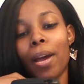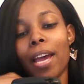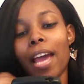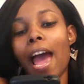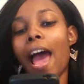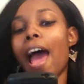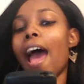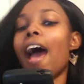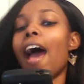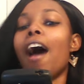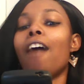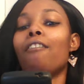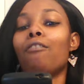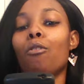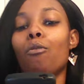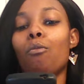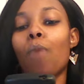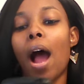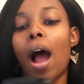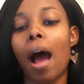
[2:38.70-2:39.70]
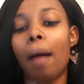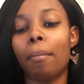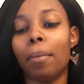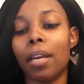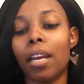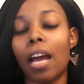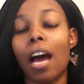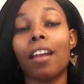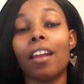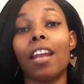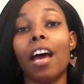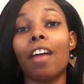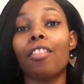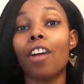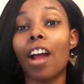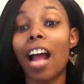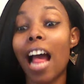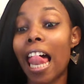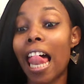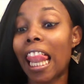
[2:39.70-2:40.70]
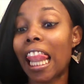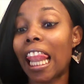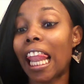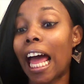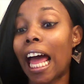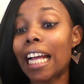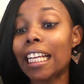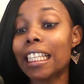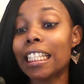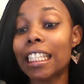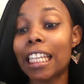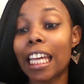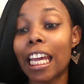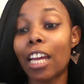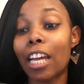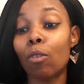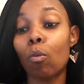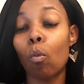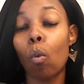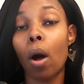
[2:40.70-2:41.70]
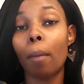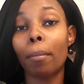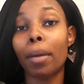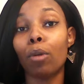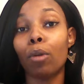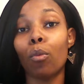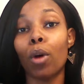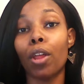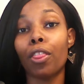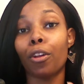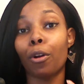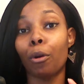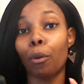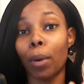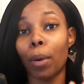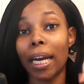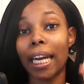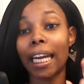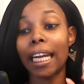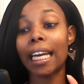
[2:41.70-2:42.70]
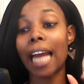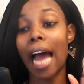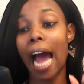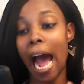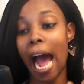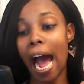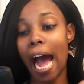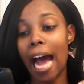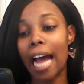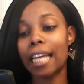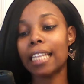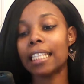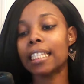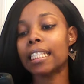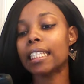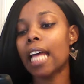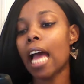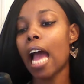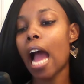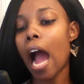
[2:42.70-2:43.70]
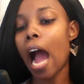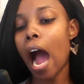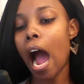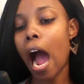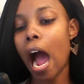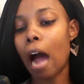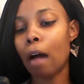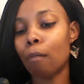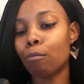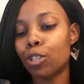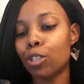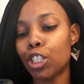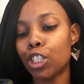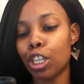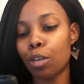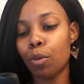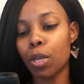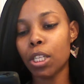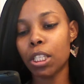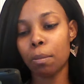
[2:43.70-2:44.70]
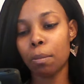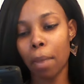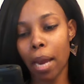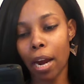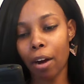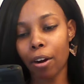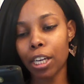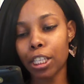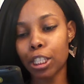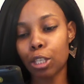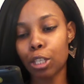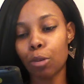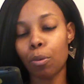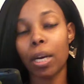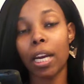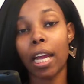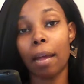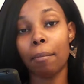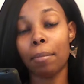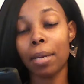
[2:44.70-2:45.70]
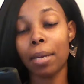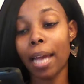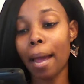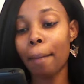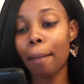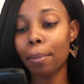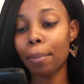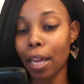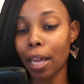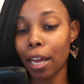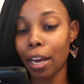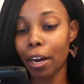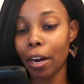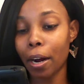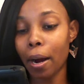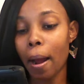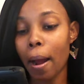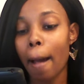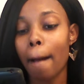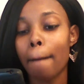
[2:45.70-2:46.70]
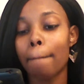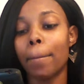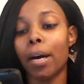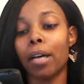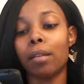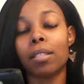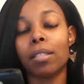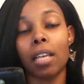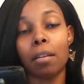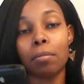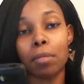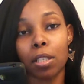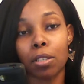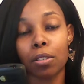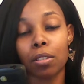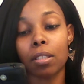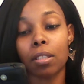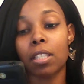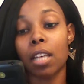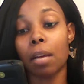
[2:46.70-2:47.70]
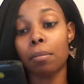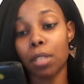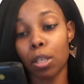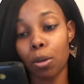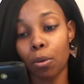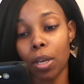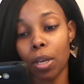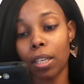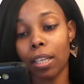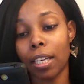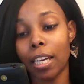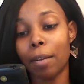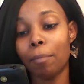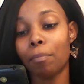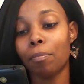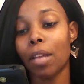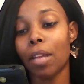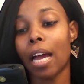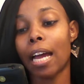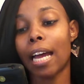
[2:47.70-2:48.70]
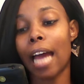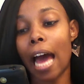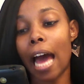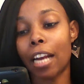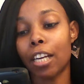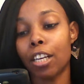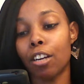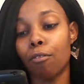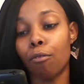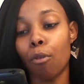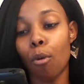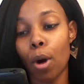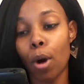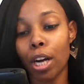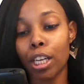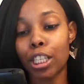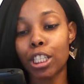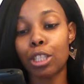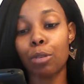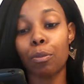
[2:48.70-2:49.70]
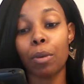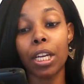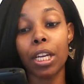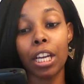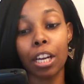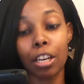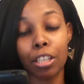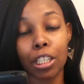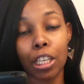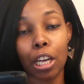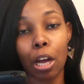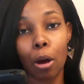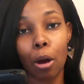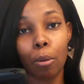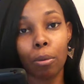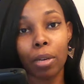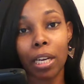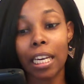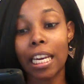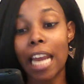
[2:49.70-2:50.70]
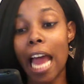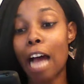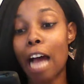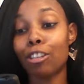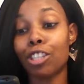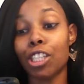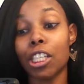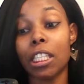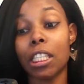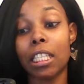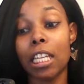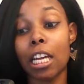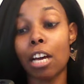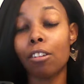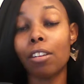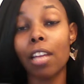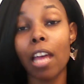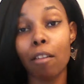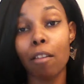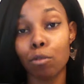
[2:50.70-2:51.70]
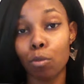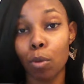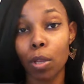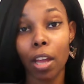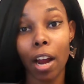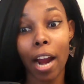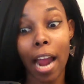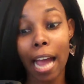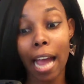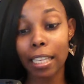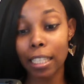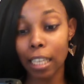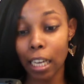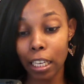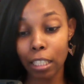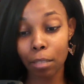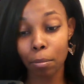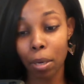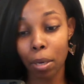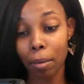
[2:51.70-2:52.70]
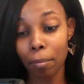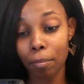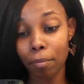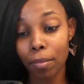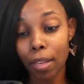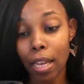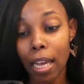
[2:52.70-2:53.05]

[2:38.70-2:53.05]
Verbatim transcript: we have Robyn, another light skinned woman with green eyes. Um, she was married to an NBA player but subsequently got a divorce three years ago. Now she still lives with her ex husband,